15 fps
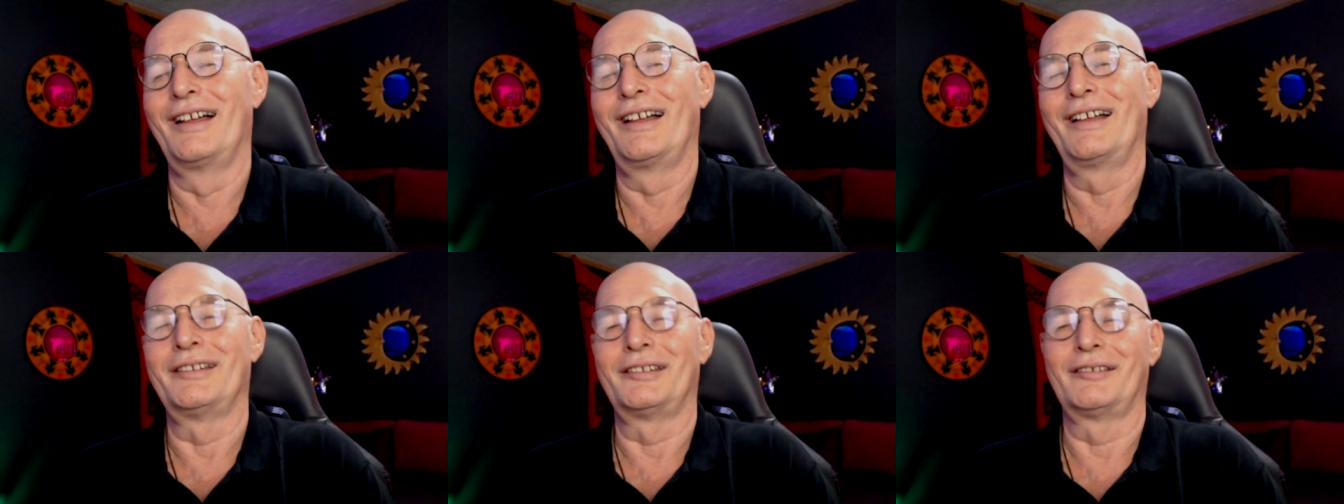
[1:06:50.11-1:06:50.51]

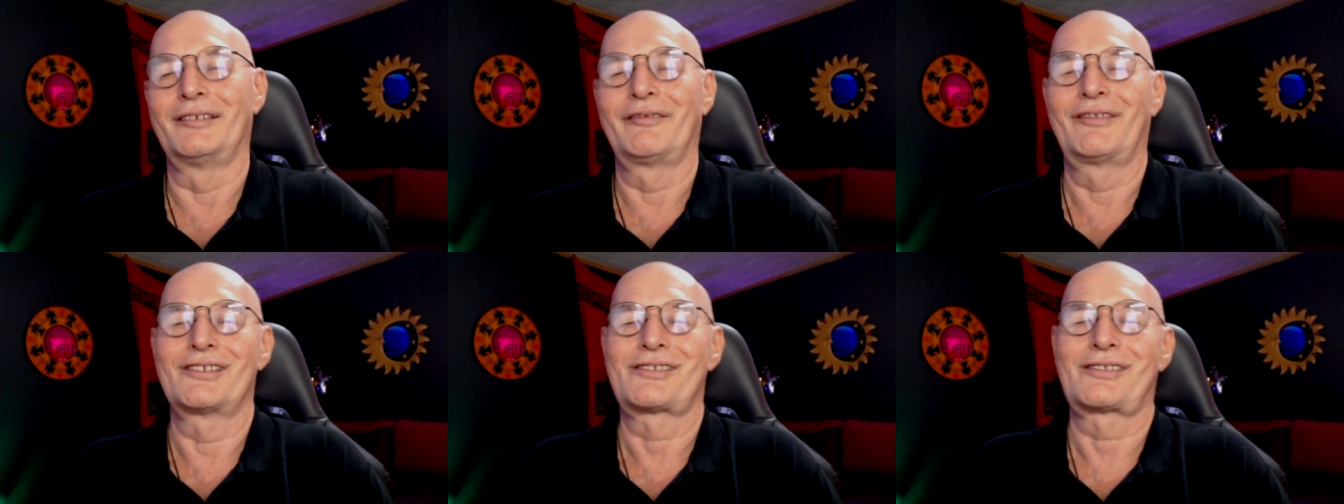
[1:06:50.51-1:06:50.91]
And
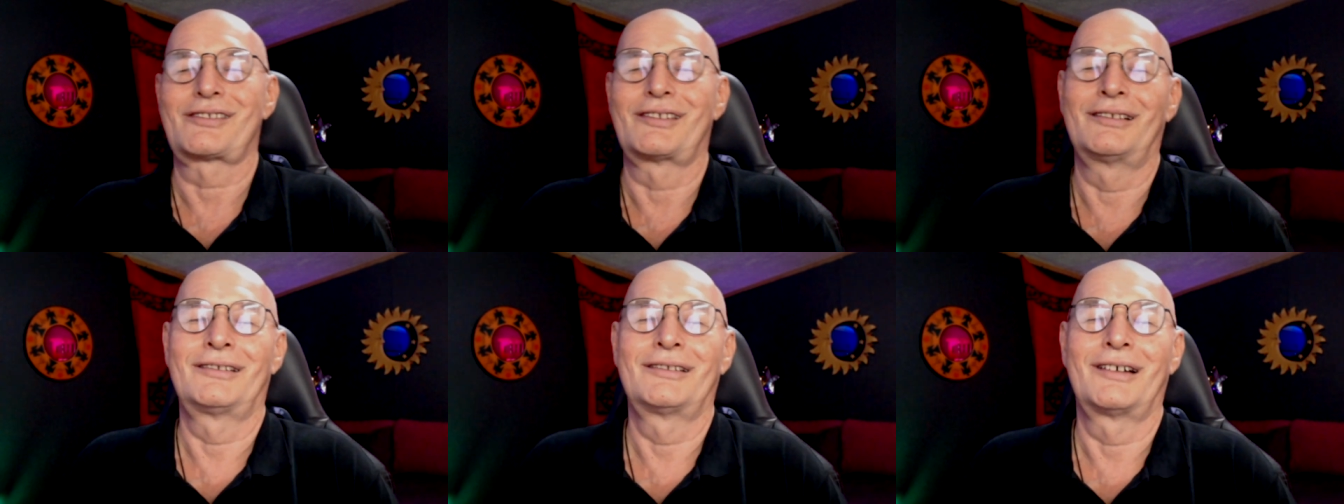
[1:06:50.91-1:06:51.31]
if there
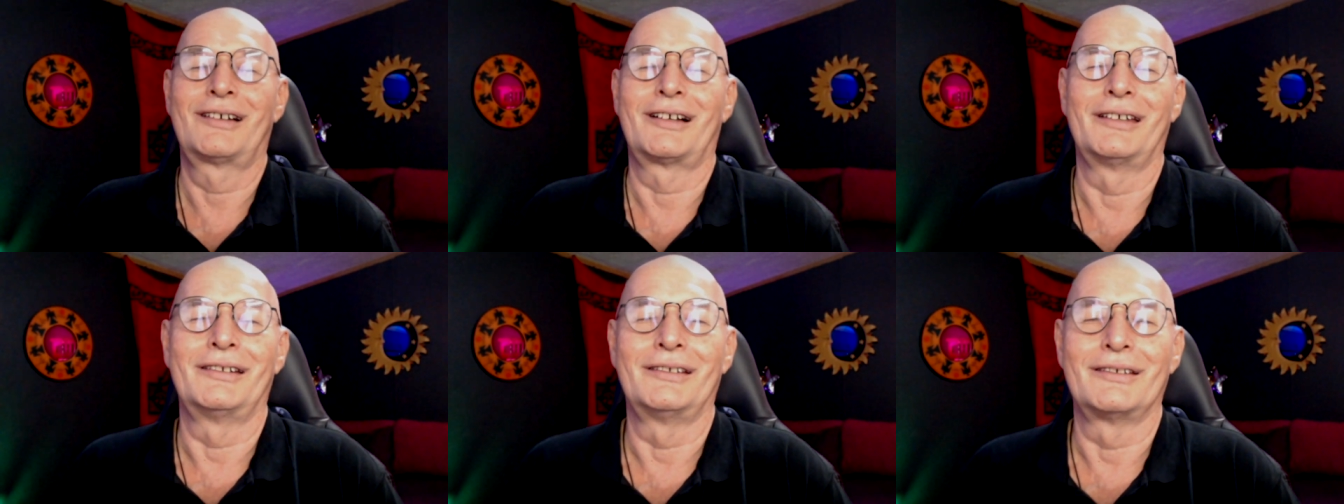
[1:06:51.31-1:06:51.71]
still
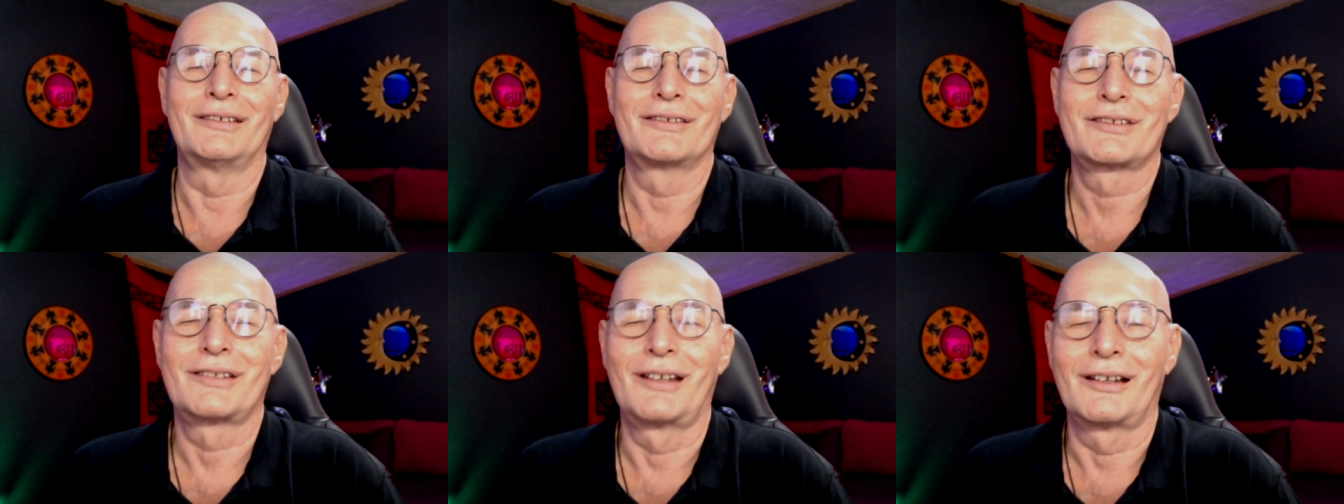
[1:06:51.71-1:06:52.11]
are any
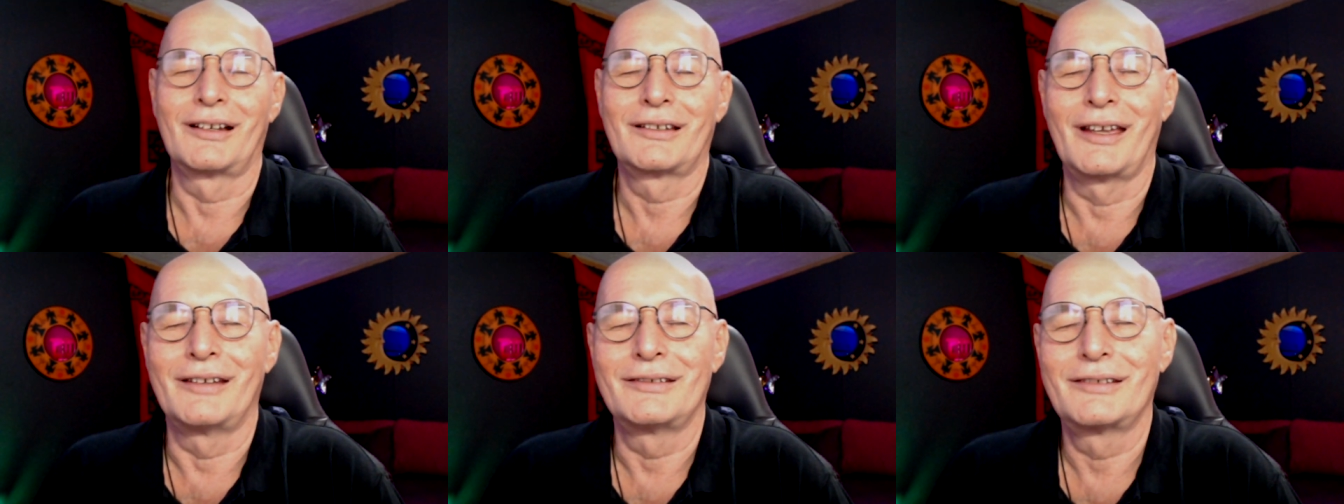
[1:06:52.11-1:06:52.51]

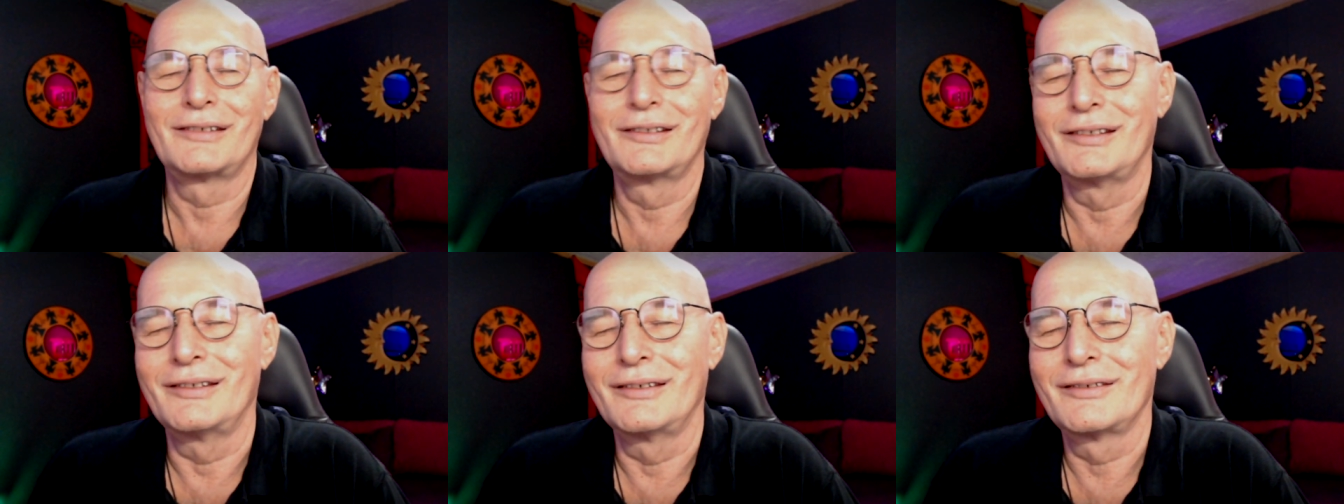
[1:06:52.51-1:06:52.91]
stuck
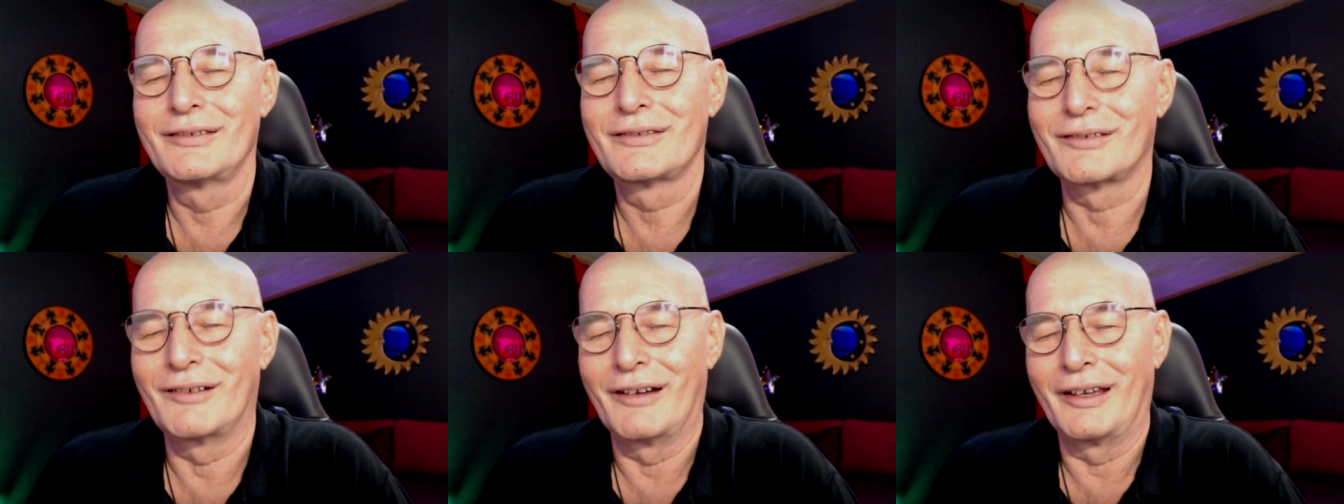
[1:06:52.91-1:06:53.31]

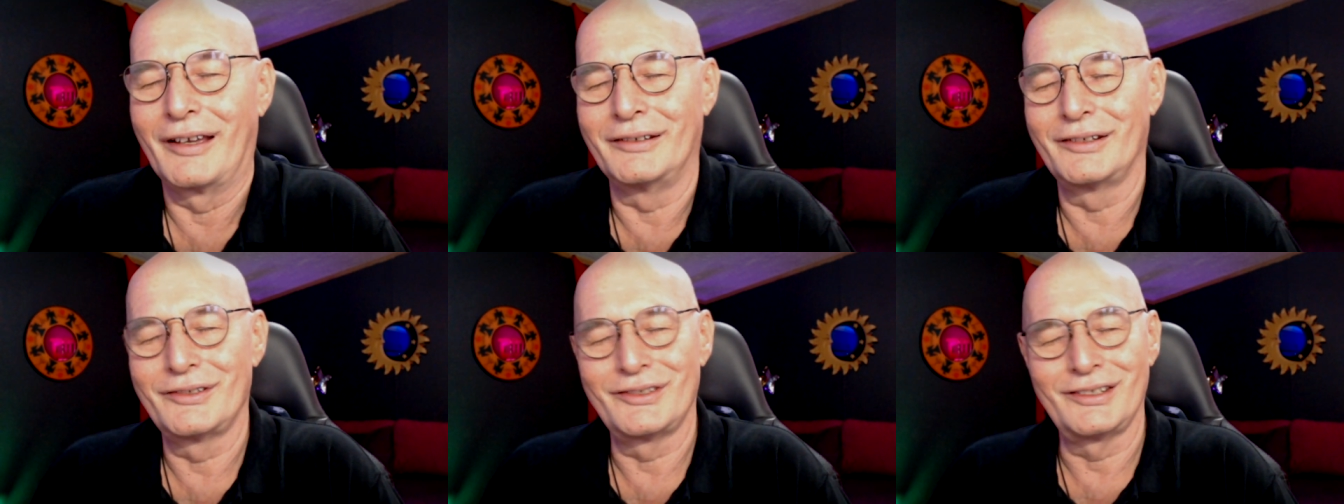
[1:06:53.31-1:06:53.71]
entities or
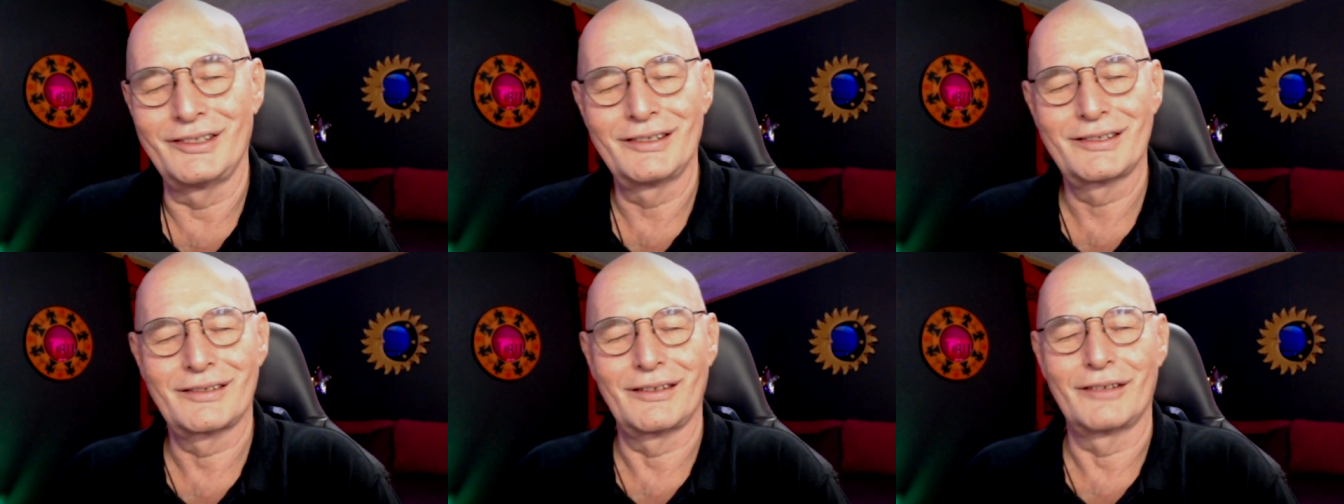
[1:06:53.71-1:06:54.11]

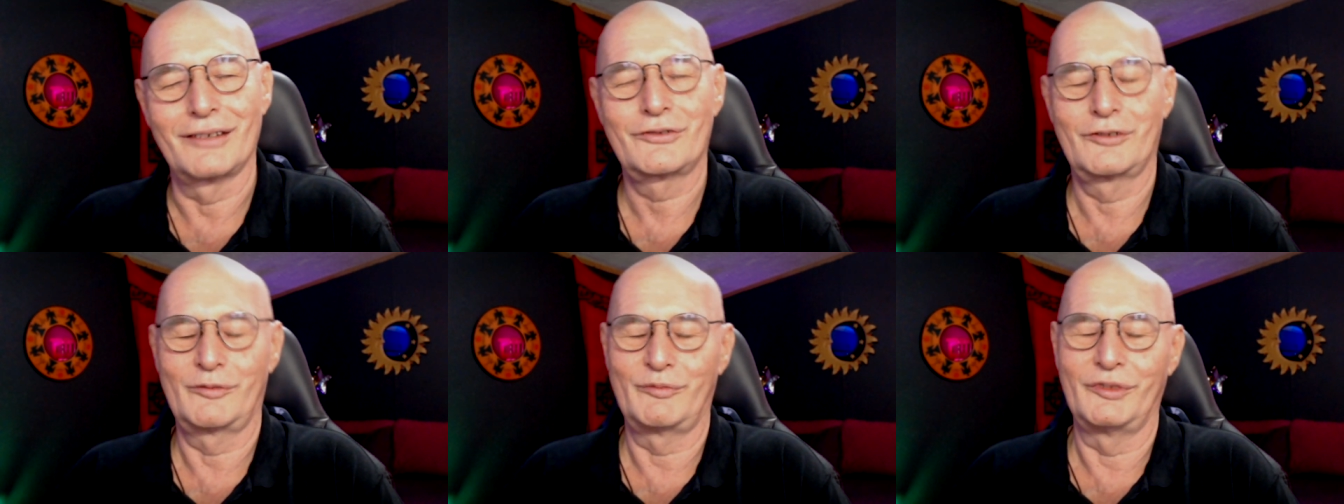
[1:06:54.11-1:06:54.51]
energies that
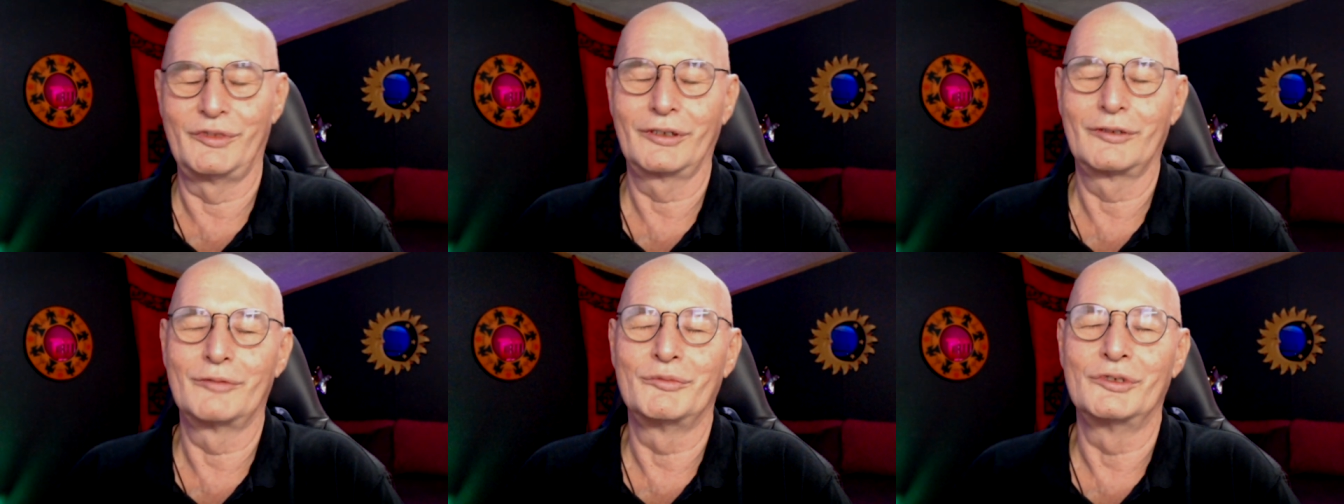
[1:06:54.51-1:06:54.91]
should
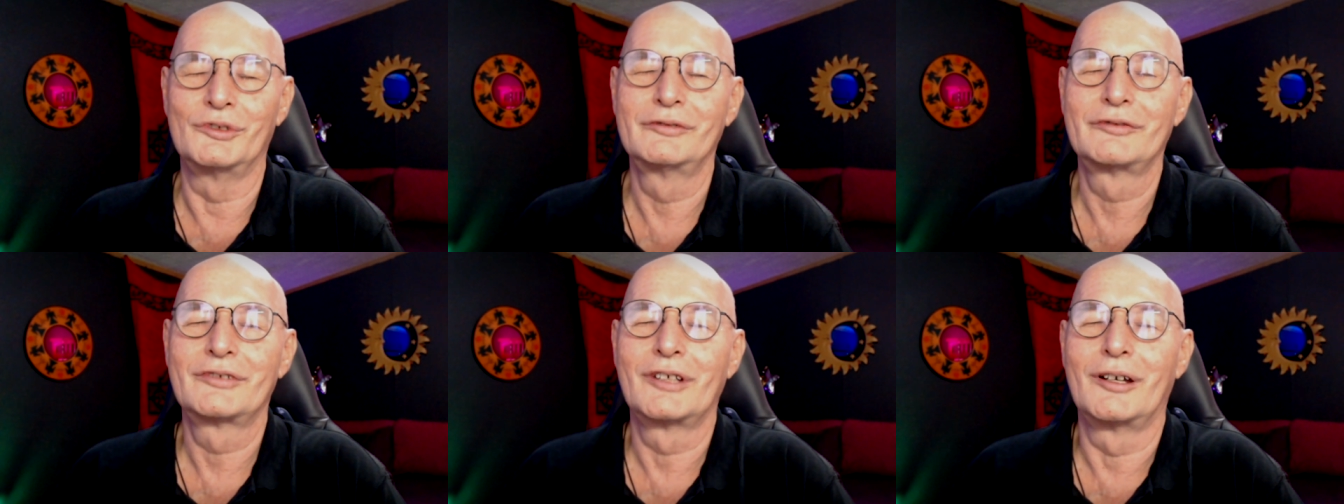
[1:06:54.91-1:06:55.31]
be
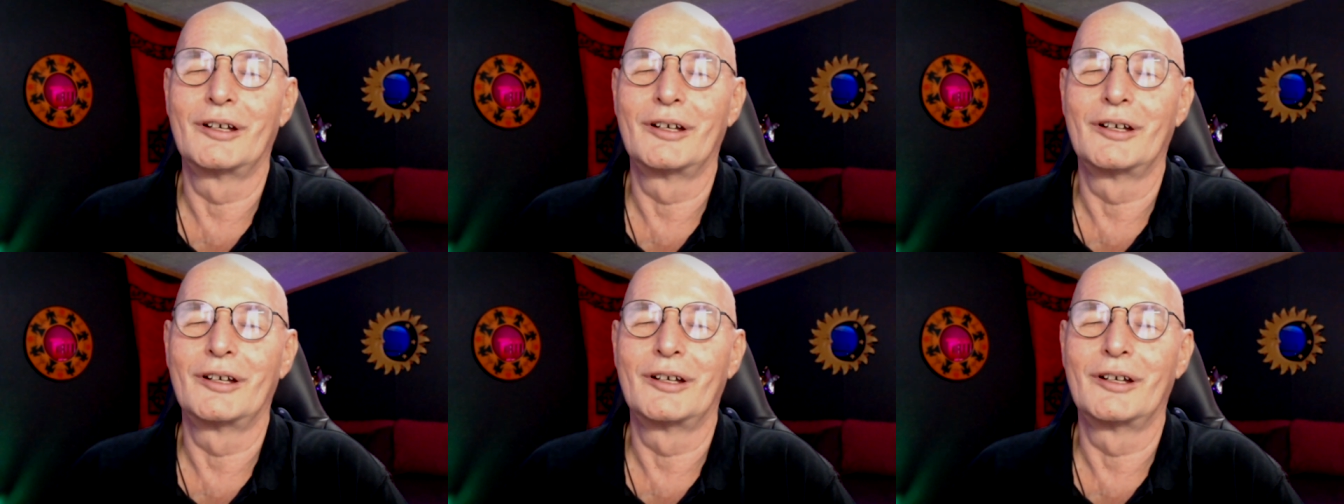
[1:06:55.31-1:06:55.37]
removed,